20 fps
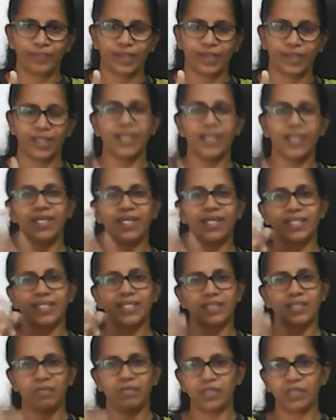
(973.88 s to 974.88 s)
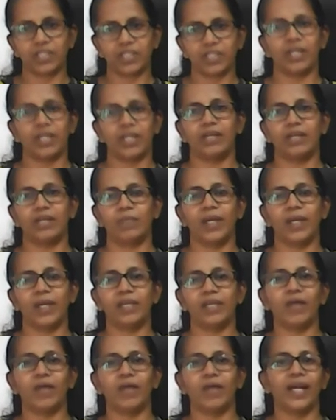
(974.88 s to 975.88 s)
That is division by
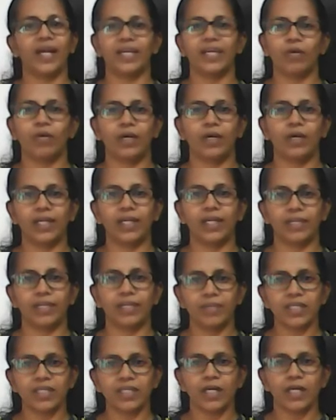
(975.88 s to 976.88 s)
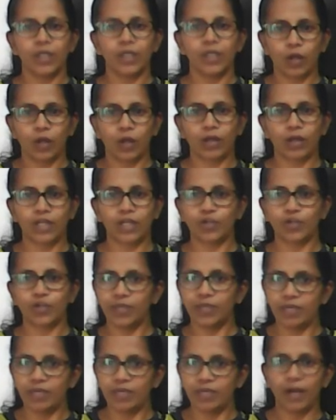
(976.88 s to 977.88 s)
dividing only. That means total should
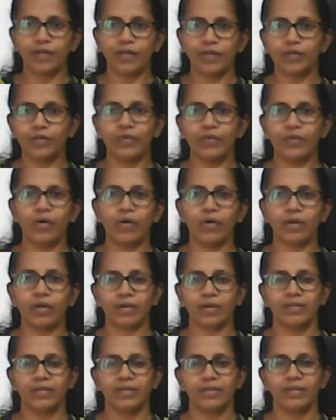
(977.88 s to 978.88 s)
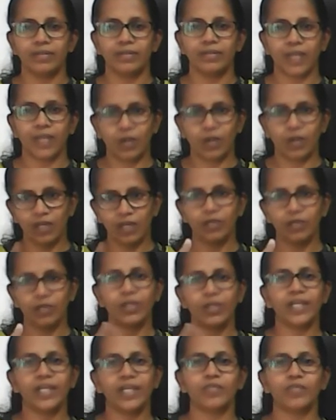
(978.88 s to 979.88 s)
be divided into 4. Then only you
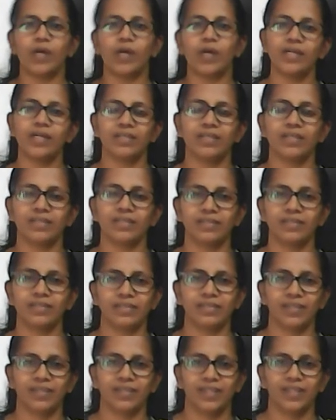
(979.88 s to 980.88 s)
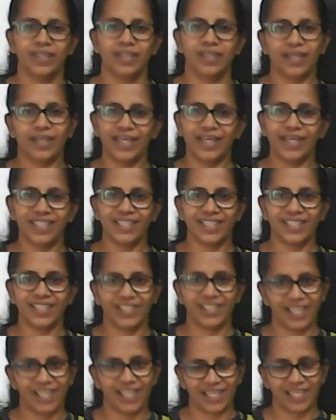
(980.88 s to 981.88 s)
will get 1. Right?
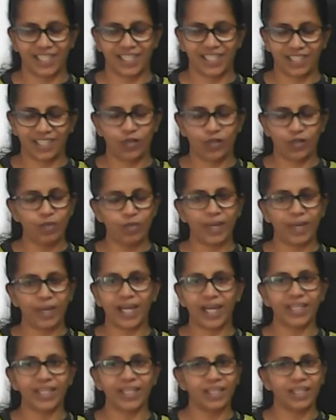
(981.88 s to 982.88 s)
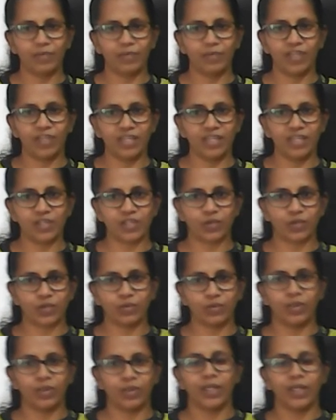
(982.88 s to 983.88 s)
Like that. Don't by heart any words
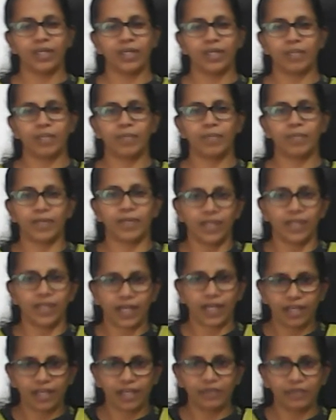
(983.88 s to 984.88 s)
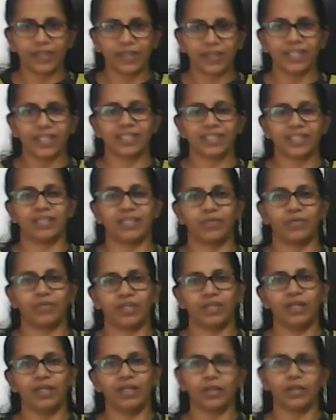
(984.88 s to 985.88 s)
to remember that identify that is
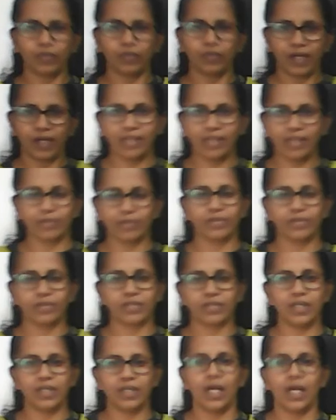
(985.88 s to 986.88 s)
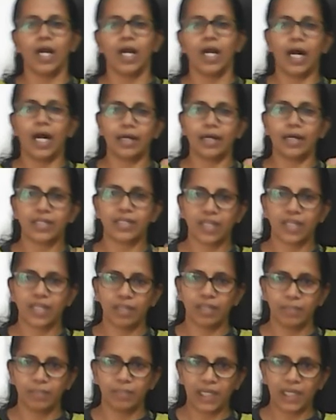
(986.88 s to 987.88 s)
division. Read the question, understand
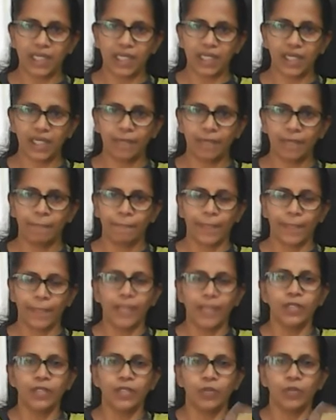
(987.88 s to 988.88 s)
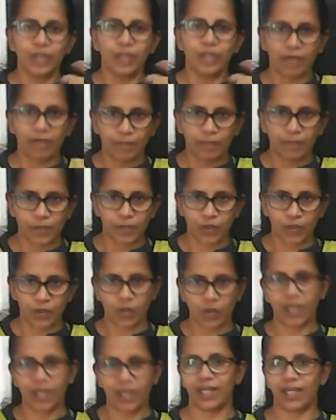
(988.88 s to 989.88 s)
the meaning and you develop your
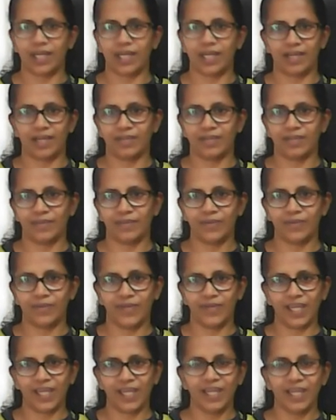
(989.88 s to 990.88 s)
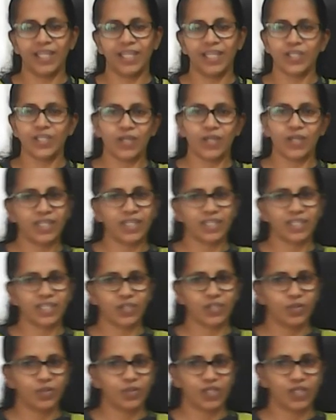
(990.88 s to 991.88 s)
own idea. Okay. So let us
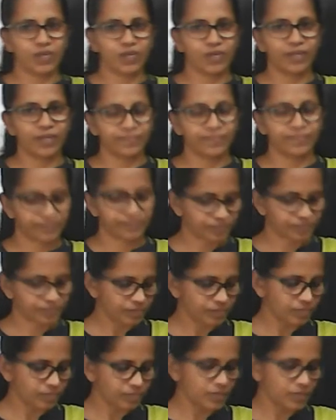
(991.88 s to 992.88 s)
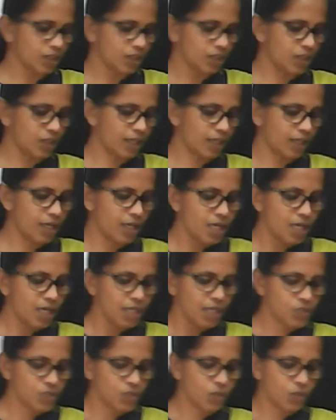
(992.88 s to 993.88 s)
do this one. Okay,
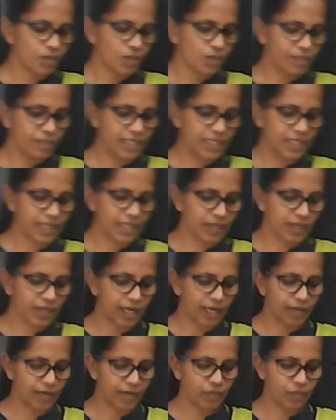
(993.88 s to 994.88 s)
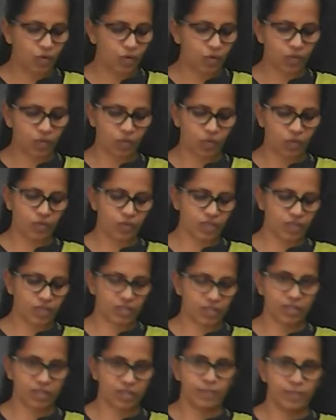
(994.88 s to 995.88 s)
a school building had 4
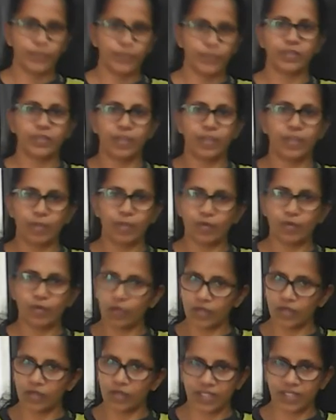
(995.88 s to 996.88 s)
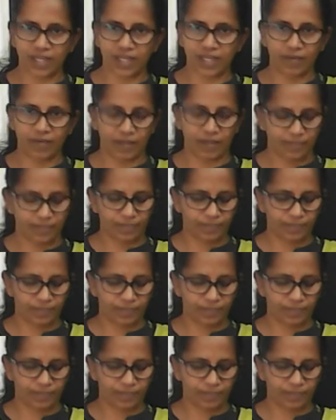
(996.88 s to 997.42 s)
floors. Number of floors given.